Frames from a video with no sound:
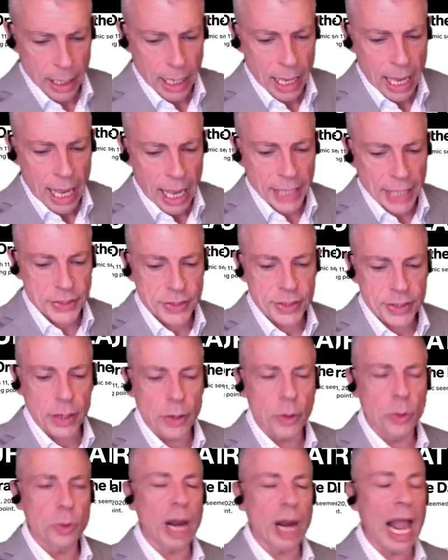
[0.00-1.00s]
And
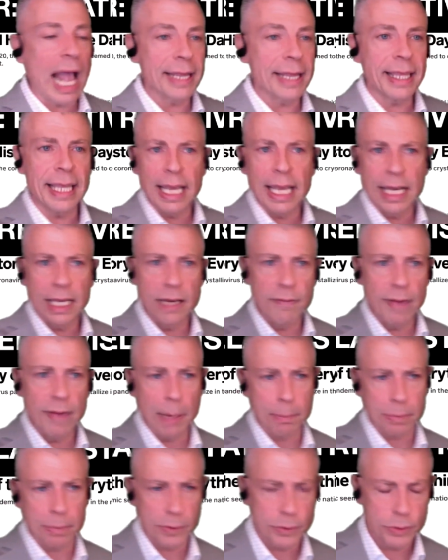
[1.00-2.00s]
so at the end of
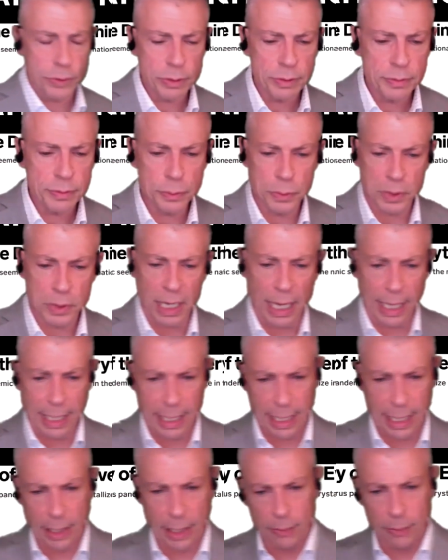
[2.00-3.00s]
April, so a fortnight
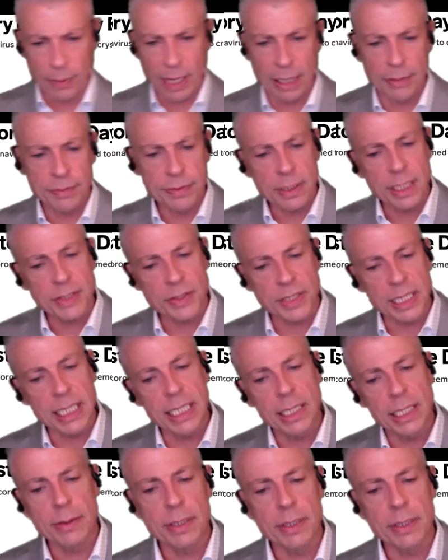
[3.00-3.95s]
ago, right, for us here in